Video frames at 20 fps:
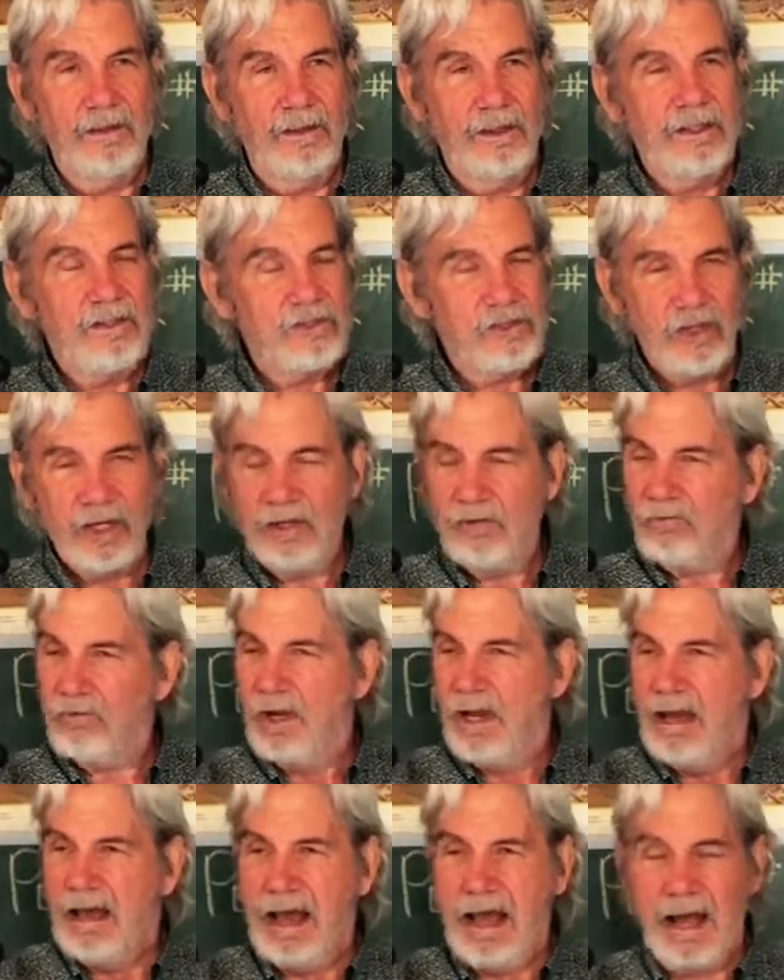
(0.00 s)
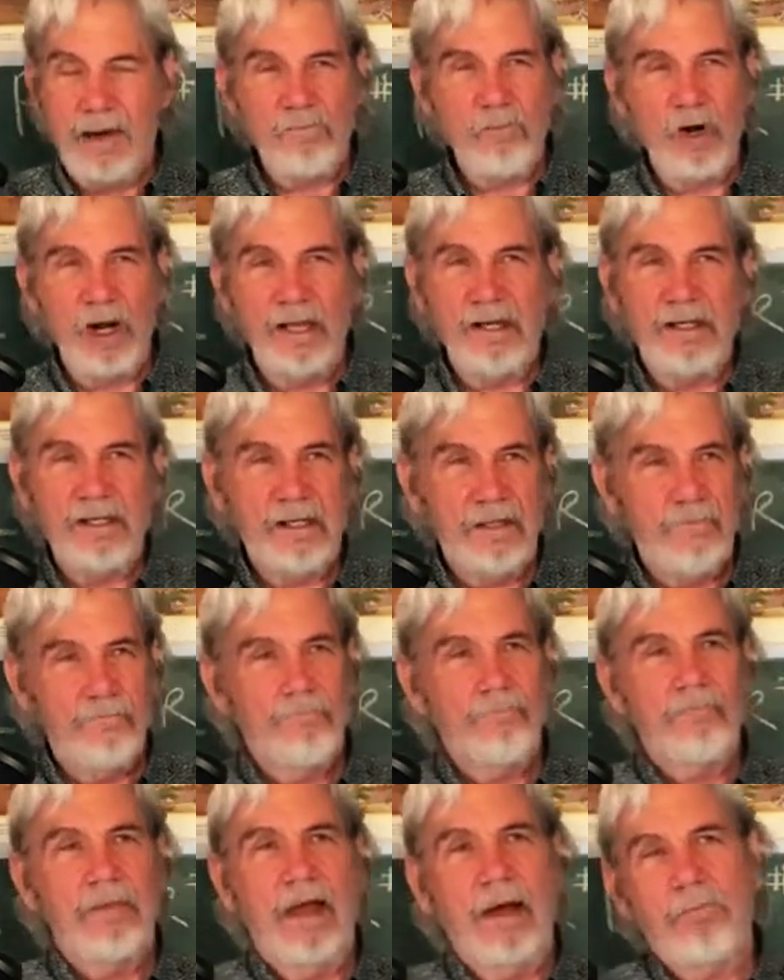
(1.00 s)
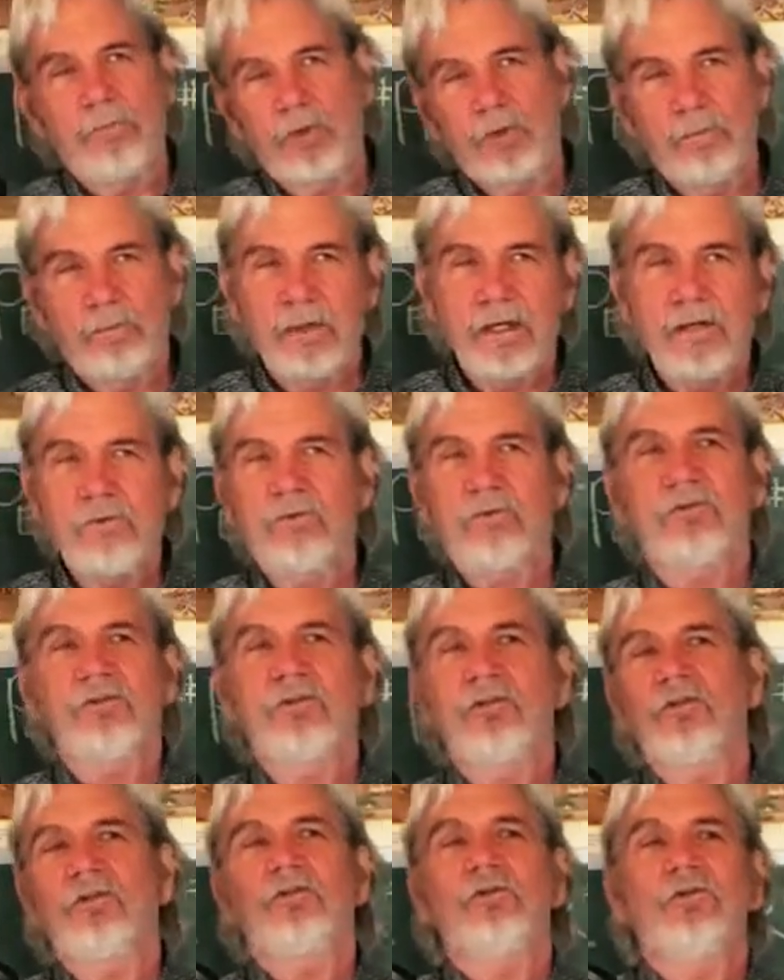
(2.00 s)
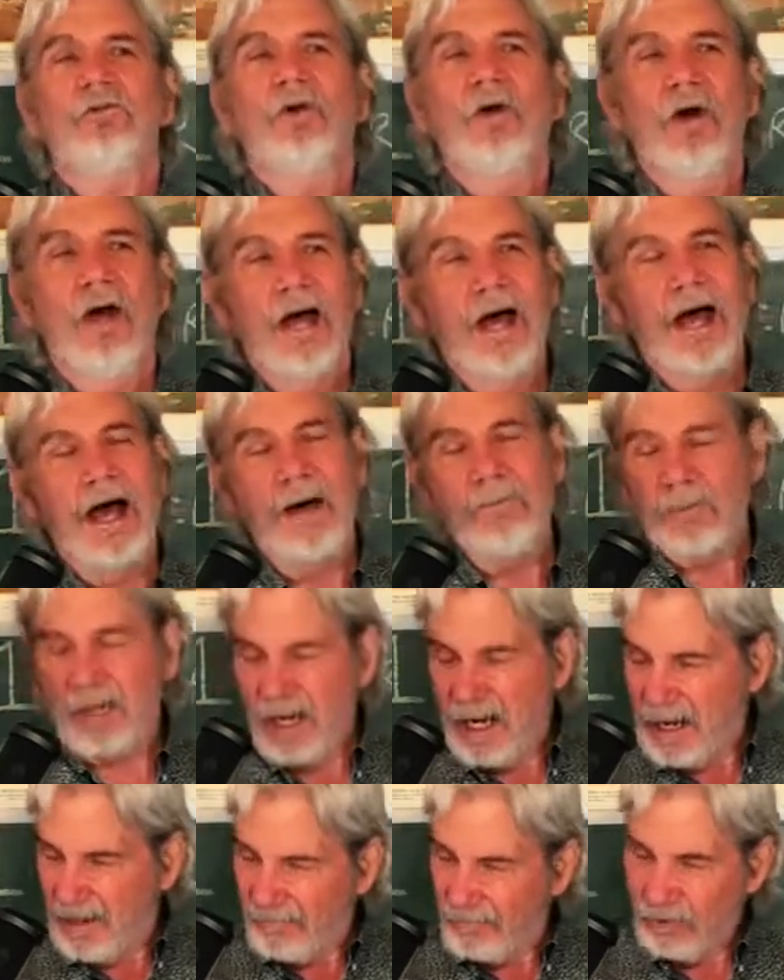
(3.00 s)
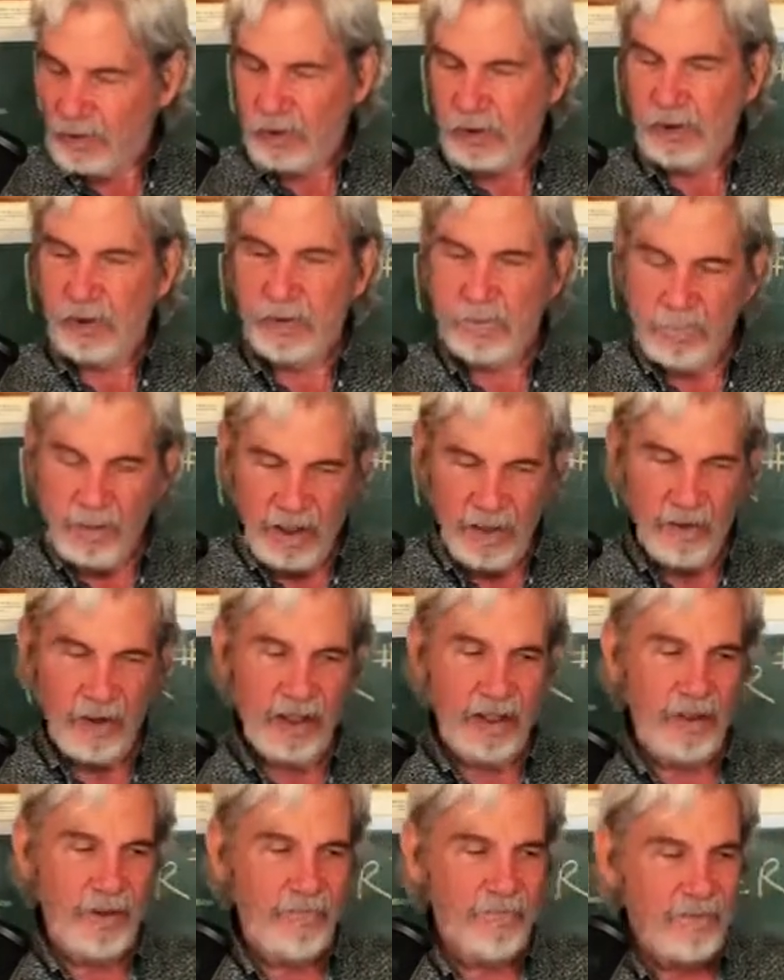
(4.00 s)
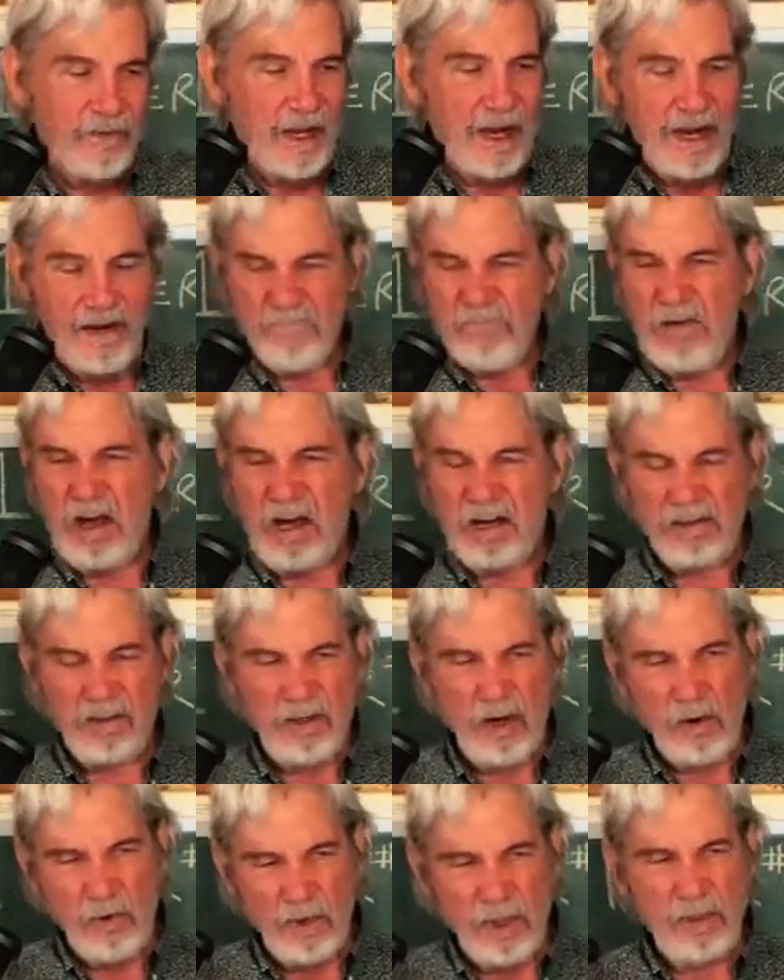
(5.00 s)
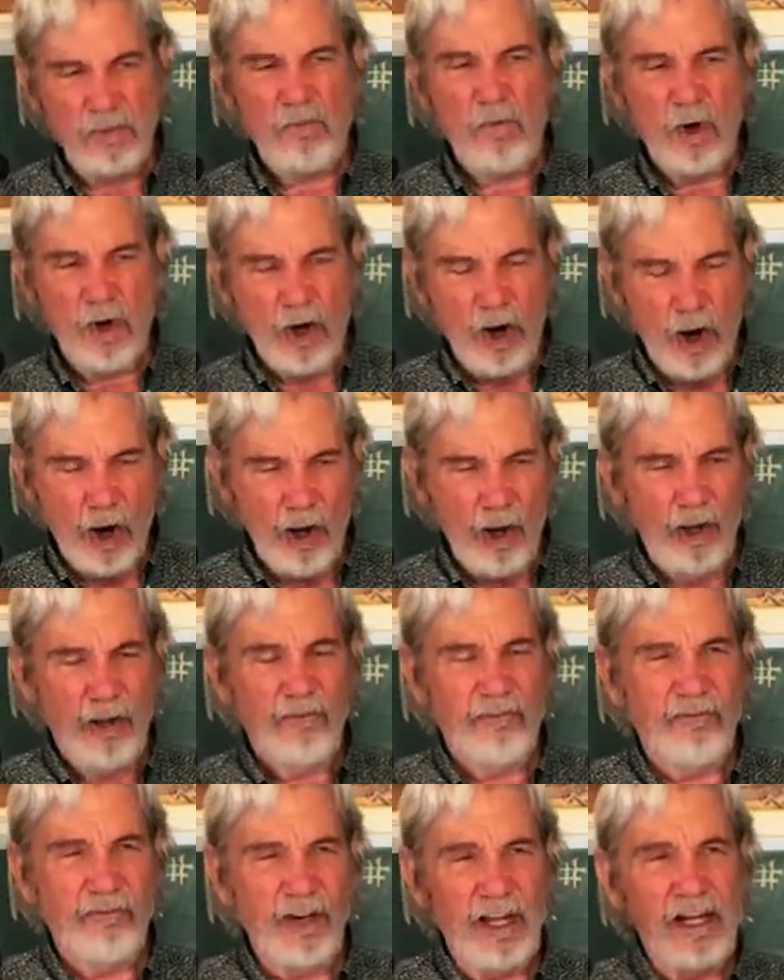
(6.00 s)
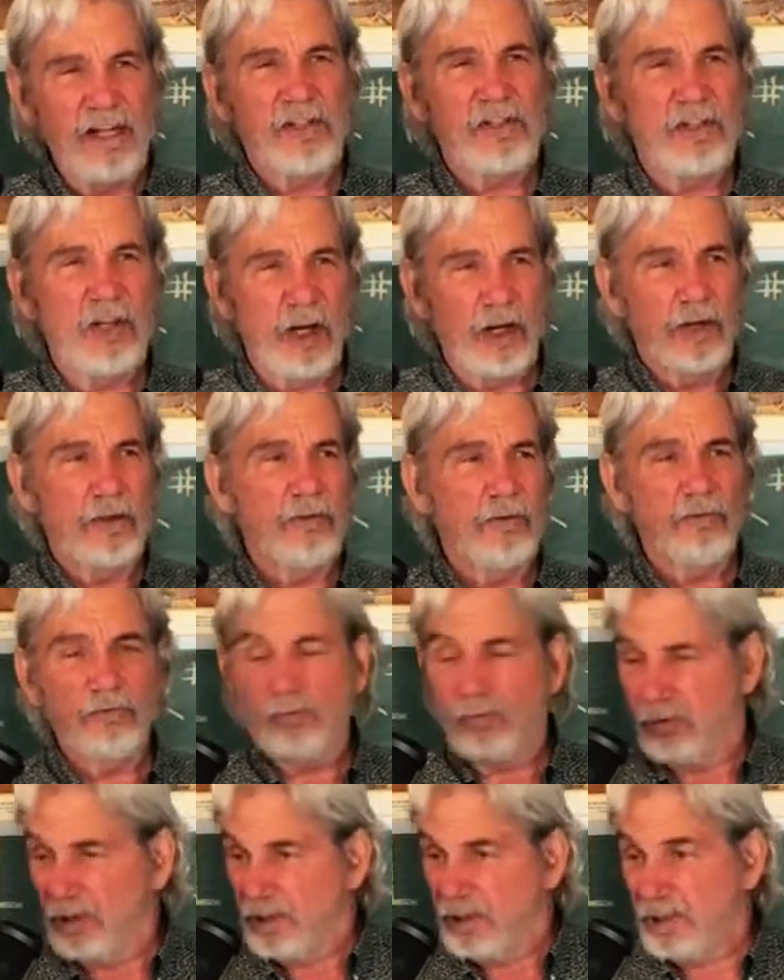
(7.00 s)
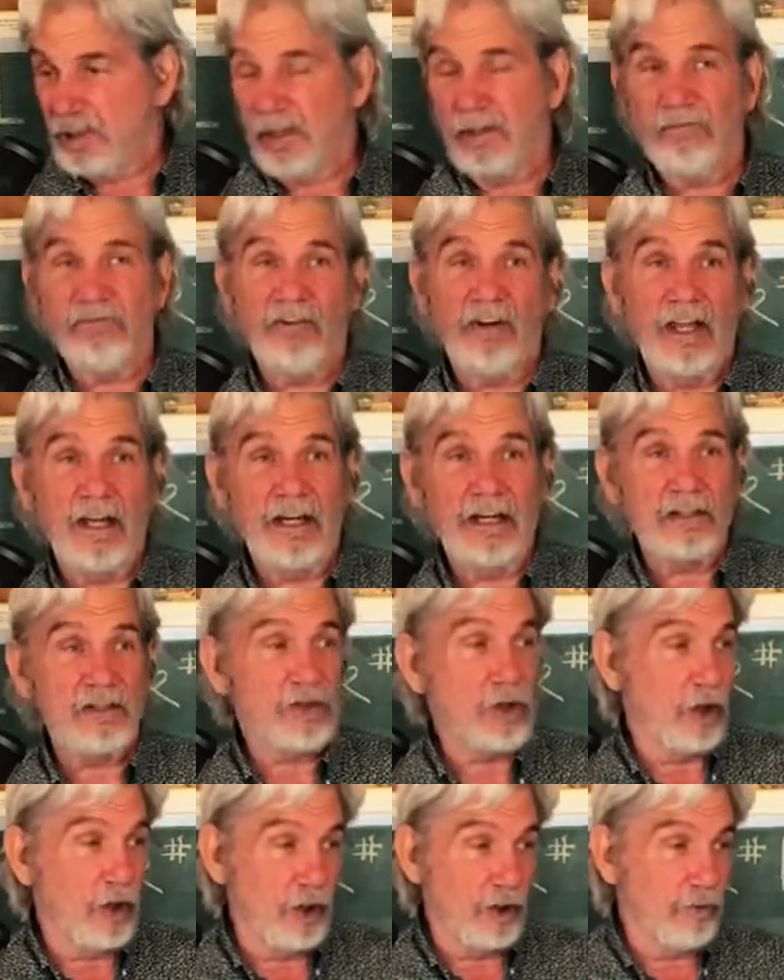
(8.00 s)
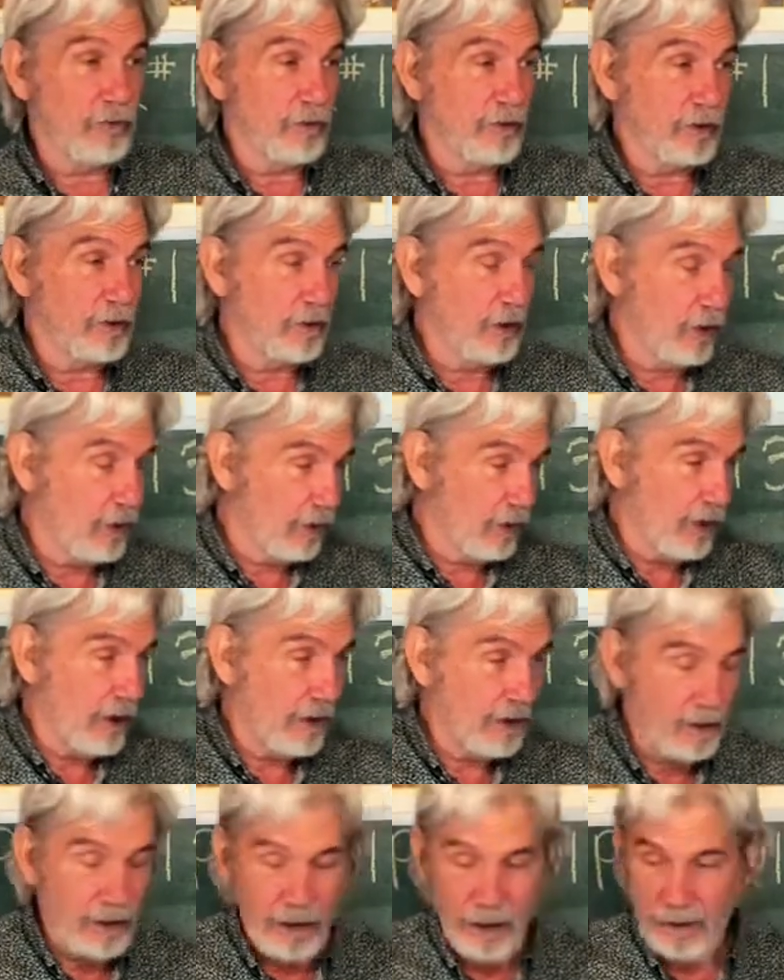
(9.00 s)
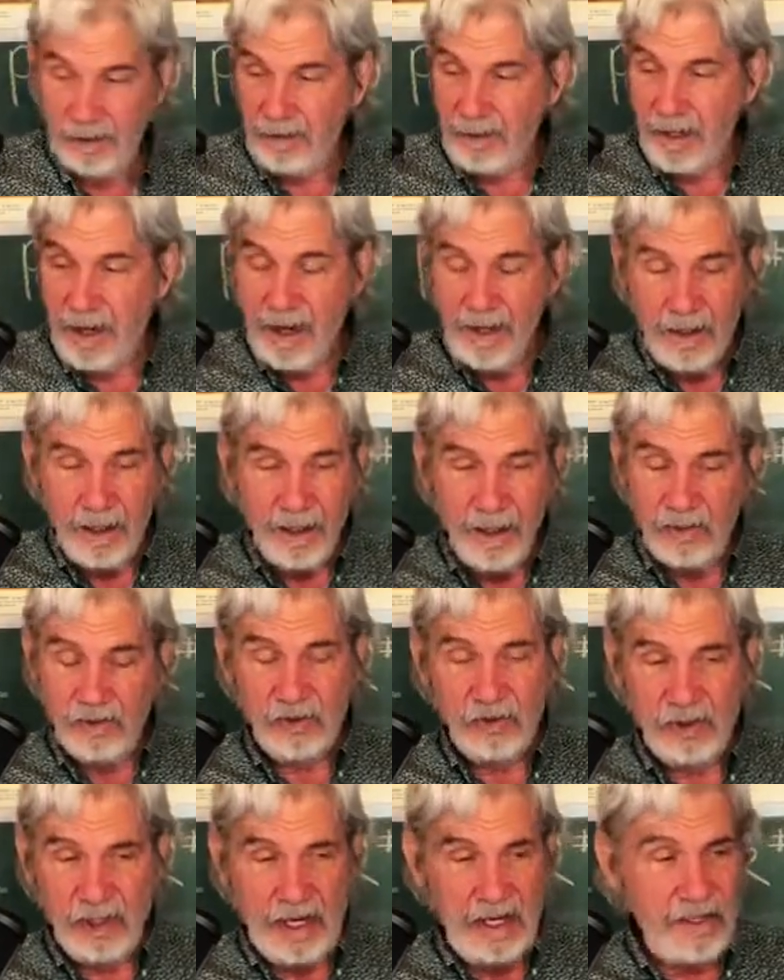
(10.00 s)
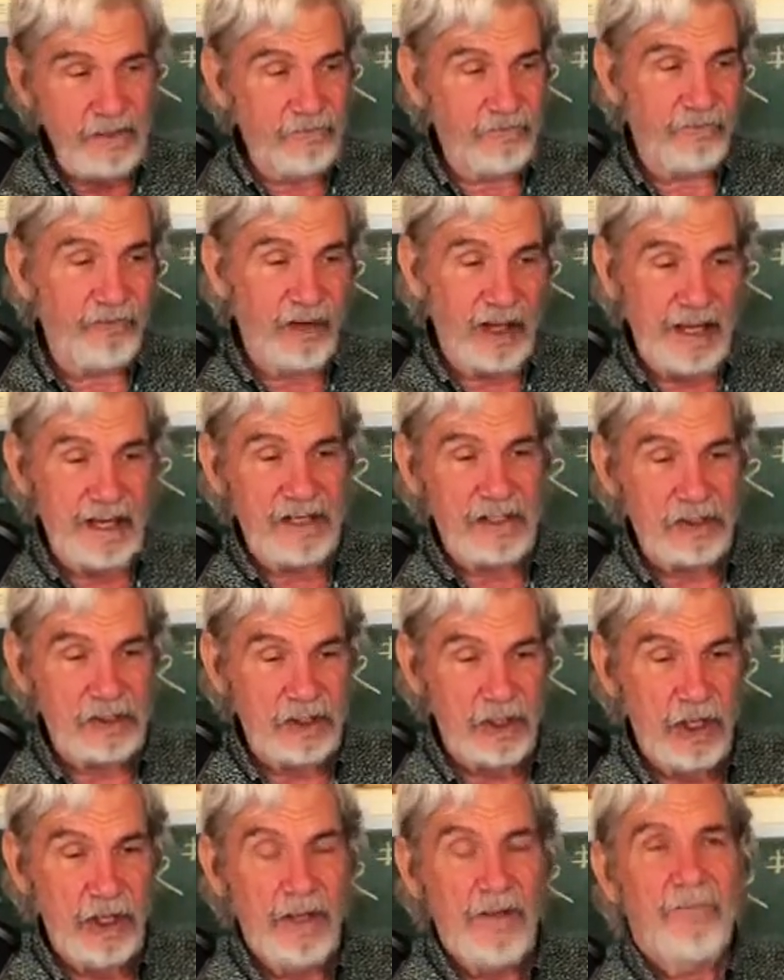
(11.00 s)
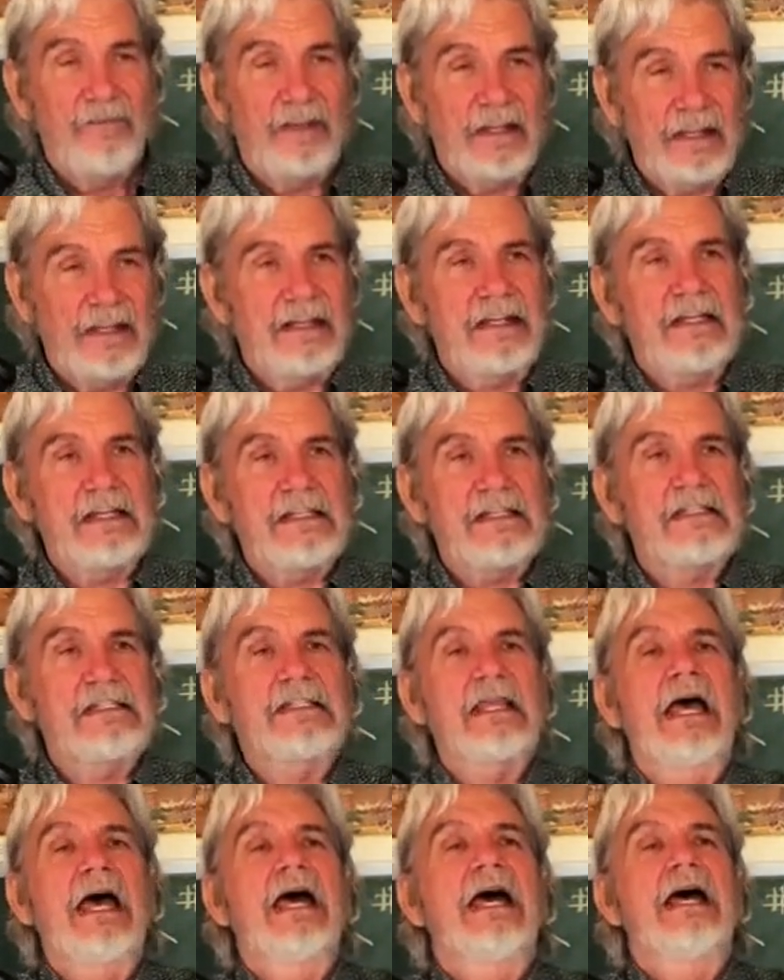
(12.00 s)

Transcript: He's saying, I'm ready. I'm going to be with you. I'm going to have your spirit. I'm not going where all flesh goes, Christian flesh or, or uh, not unsaved flesh. It is